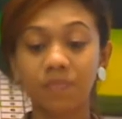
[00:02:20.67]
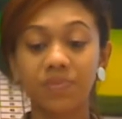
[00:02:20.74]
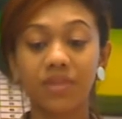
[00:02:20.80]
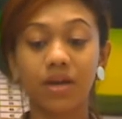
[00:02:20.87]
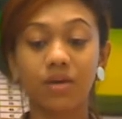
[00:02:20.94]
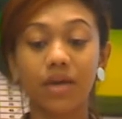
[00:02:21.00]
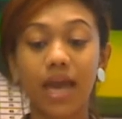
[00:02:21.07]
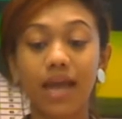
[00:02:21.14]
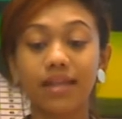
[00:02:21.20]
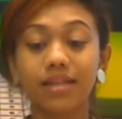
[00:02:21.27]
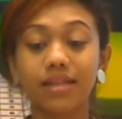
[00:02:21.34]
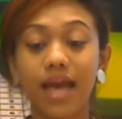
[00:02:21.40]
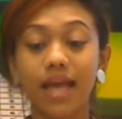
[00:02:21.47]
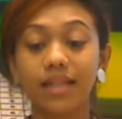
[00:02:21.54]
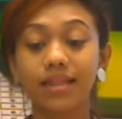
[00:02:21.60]
Now,
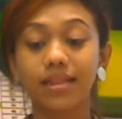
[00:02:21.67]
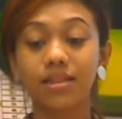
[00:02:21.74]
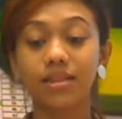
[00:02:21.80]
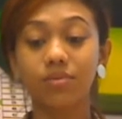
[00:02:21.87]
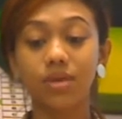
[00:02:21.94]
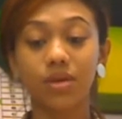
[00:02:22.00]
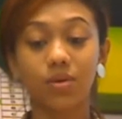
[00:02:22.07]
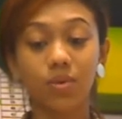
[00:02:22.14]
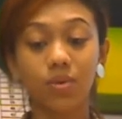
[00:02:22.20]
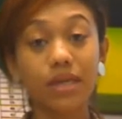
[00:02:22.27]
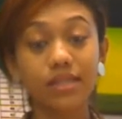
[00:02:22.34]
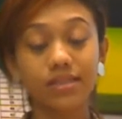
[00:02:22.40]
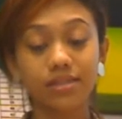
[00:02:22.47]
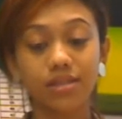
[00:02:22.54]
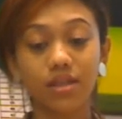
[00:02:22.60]
at the
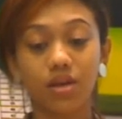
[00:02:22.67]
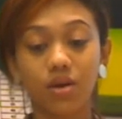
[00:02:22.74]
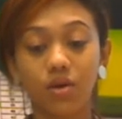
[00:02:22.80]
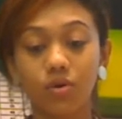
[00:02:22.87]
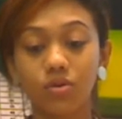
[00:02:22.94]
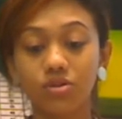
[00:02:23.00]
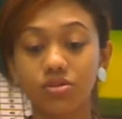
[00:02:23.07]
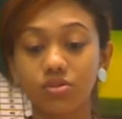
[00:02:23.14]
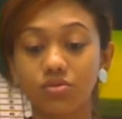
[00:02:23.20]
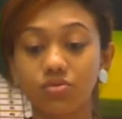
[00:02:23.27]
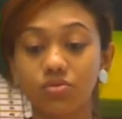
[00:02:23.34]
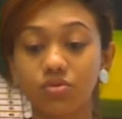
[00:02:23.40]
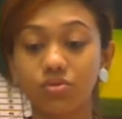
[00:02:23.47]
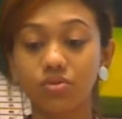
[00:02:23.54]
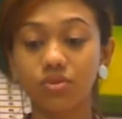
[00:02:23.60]
request, the court
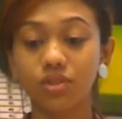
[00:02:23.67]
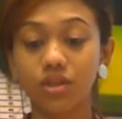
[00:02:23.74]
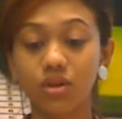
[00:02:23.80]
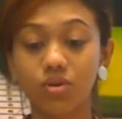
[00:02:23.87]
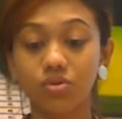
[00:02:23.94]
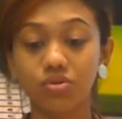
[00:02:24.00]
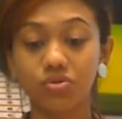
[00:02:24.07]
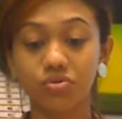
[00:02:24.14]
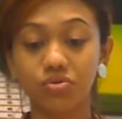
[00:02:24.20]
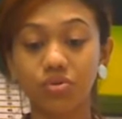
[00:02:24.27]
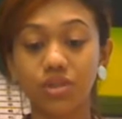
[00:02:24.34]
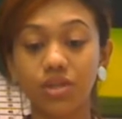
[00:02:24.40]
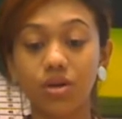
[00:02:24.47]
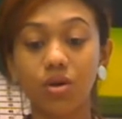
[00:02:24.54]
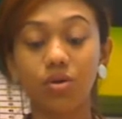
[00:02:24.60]

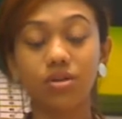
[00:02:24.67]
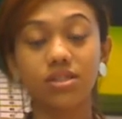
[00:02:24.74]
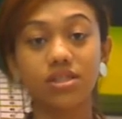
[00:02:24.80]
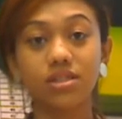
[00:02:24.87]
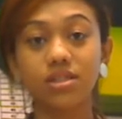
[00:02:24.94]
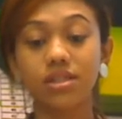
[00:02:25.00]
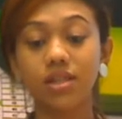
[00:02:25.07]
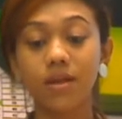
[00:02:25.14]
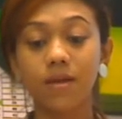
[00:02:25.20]
ruling ordered